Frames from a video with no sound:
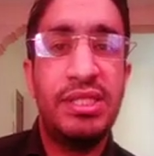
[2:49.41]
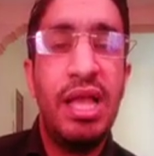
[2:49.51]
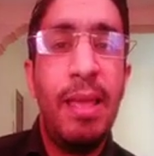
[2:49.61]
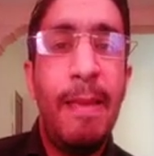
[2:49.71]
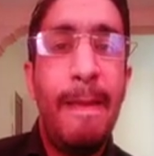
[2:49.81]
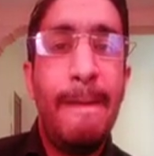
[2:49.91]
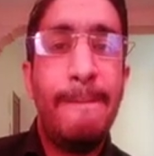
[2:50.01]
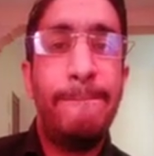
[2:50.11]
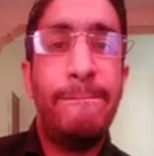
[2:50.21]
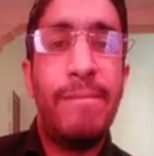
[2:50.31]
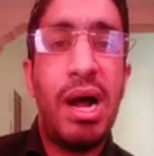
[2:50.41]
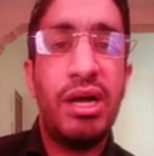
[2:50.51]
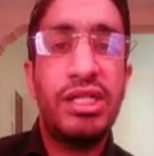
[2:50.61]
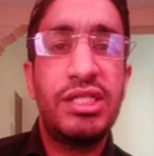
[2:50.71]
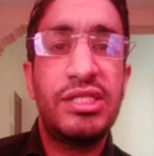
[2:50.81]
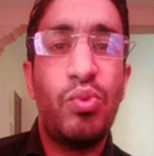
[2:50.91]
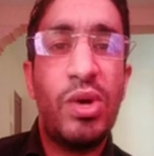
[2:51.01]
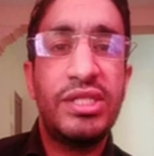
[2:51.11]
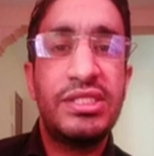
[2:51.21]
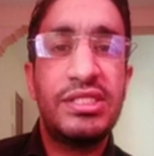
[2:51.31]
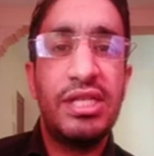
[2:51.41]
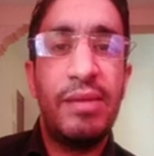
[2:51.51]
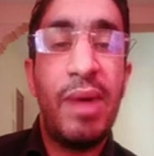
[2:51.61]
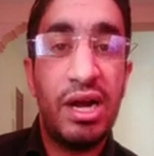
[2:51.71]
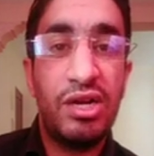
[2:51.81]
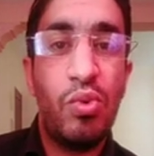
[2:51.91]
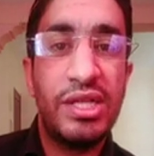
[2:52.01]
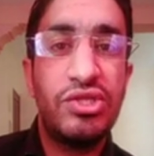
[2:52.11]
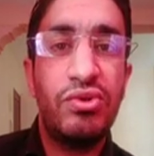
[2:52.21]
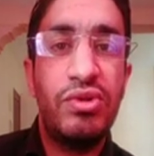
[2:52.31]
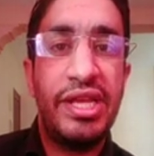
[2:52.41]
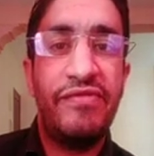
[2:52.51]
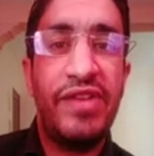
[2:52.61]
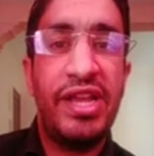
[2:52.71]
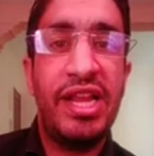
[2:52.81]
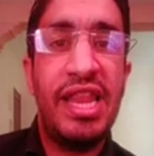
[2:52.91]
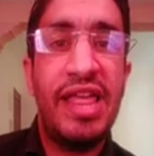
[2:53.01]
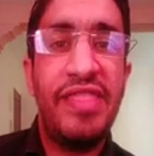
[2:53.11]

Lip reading: Mark wants to live in London.